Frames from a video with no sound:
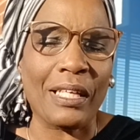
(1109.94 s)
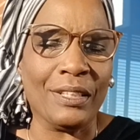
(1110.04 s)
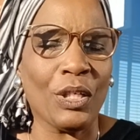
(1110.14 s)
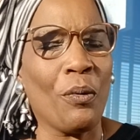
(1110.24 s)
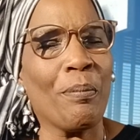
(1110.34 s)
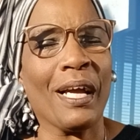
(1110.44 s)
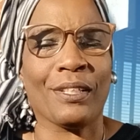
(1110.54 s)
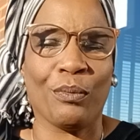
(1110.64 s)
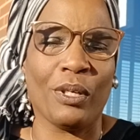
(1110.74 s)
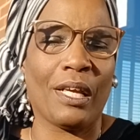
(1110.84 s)
So back
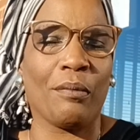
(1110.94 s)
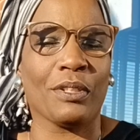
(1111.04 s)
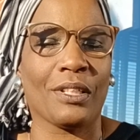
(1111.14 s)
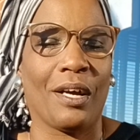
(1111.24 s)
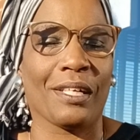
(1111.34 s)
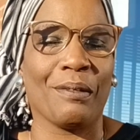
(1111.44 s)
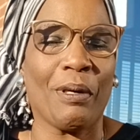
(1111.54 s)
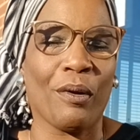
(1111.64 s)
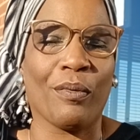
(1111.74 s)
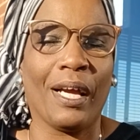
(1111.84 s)
to what I was talking
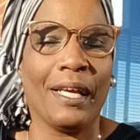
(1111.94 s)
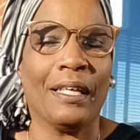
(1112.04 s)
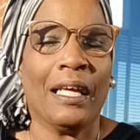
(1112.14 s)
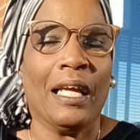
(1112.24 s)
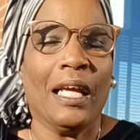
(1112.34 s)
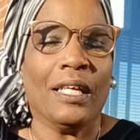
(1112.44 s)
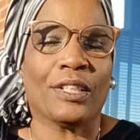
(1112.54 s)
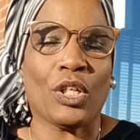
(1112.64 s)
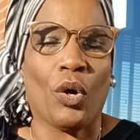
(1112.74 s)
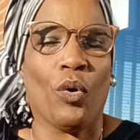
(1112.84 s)
about, right?
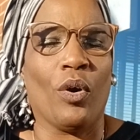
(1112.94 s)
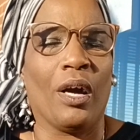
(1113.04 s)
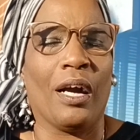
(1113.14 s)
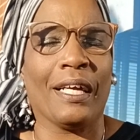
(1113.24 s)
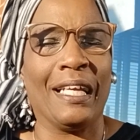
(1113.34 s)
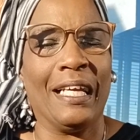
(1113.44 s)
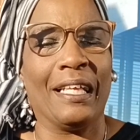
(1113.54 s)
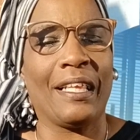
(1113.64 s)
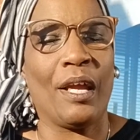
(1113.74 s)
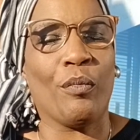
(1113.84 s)
So
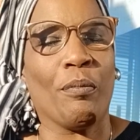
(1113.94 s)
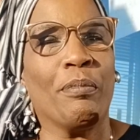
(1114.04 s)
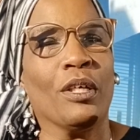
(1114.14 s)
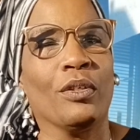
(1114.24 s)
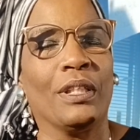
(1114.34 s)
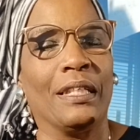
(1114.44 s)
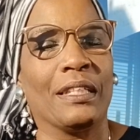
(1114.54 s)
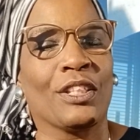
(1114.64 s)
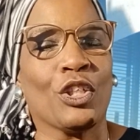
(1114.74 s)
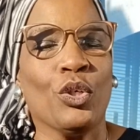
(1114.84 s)
again, they were building
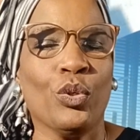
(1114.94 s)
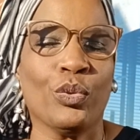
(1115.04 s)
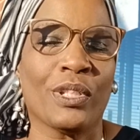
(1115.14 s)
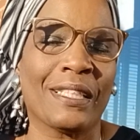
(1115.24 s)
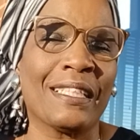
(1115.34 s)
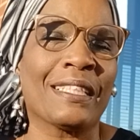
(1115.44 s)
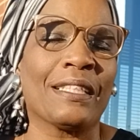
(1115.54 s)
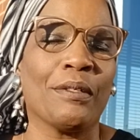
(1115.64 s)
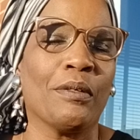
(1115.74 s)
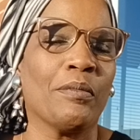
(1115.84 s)
school
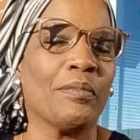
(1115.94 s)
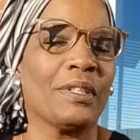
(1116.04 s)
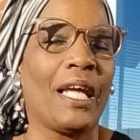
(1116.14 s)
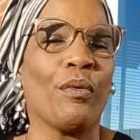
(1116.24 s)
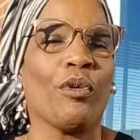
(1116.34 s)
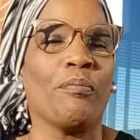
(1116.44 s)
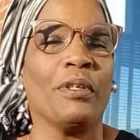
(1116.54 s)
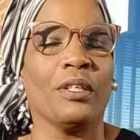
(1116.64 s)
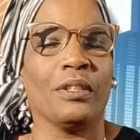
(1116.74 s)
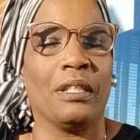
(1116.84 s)
systems, they were
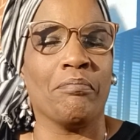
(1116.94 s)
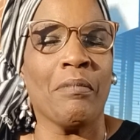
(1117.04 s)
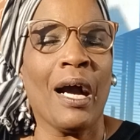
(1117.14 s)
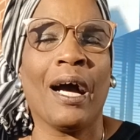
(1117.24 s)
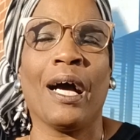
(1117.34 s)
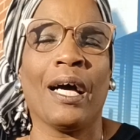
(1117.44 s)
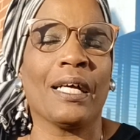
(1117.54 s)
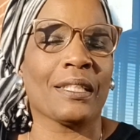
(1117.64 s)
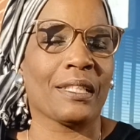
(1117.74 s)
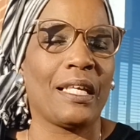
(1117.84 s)
building
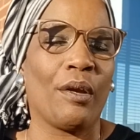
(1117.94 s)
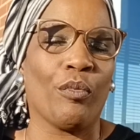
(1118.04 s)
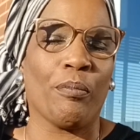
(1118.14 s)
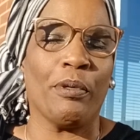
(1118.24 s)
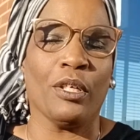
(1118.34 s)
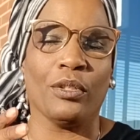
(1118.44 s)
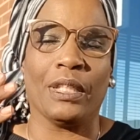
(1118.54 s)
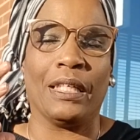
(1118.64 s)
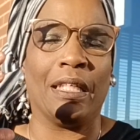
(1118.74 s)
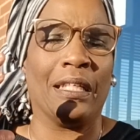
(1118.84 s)
mosques, they were
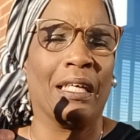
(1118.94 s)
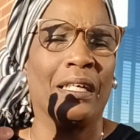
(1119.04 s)
building,